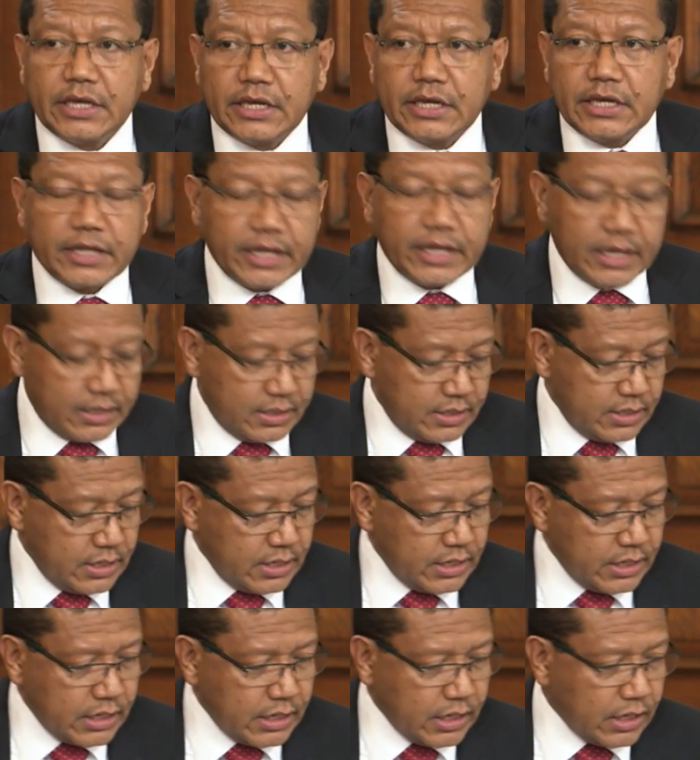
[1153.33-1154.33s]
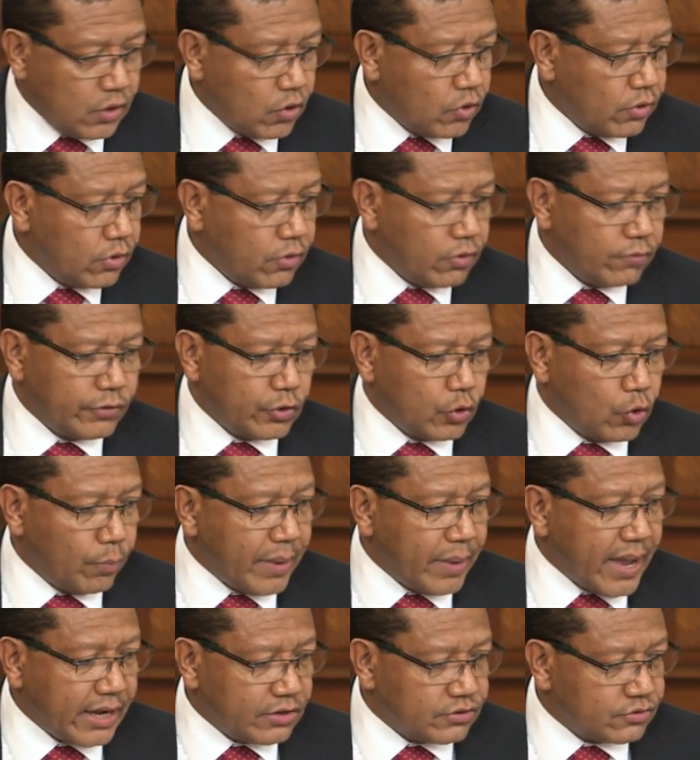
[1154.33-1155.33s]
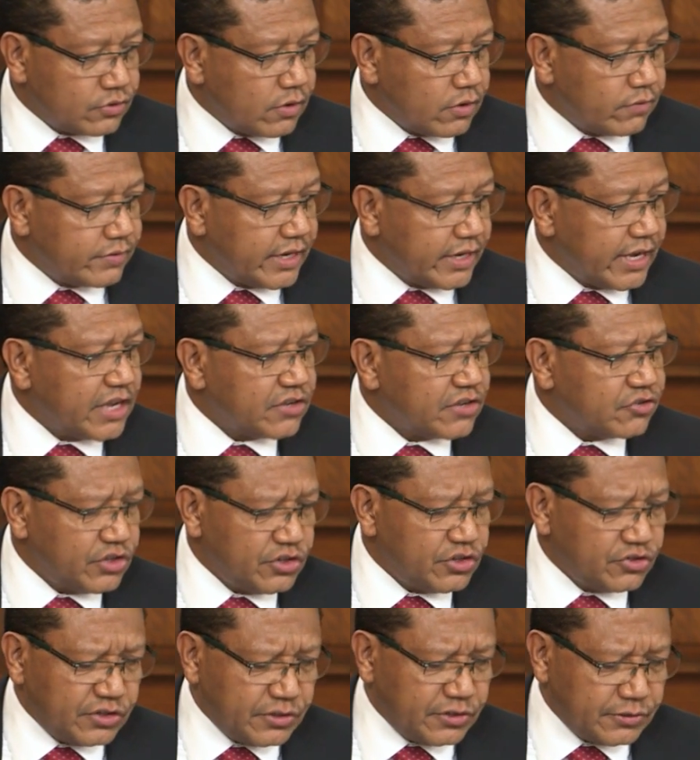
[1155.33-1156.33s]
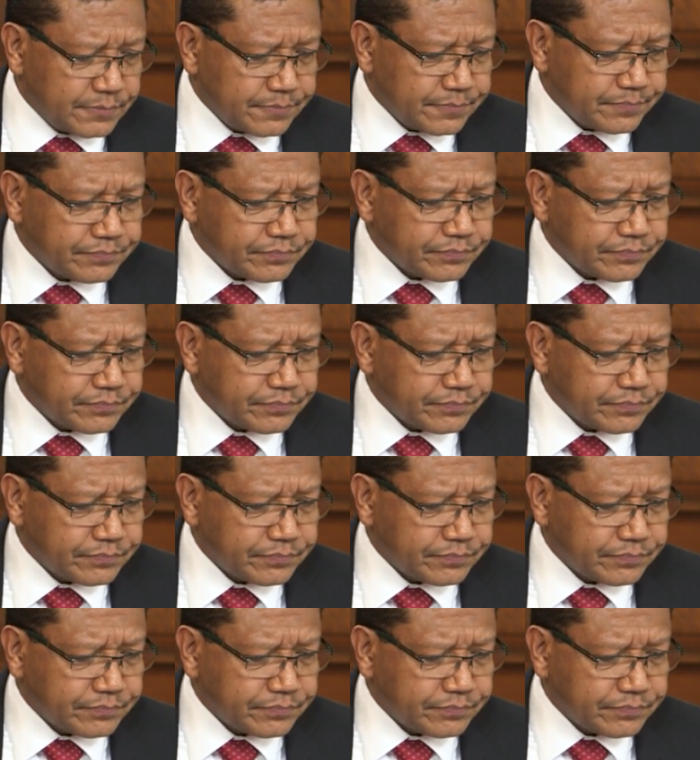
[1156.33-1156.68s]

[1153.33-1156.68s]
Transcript: in that overall package of the SDGs.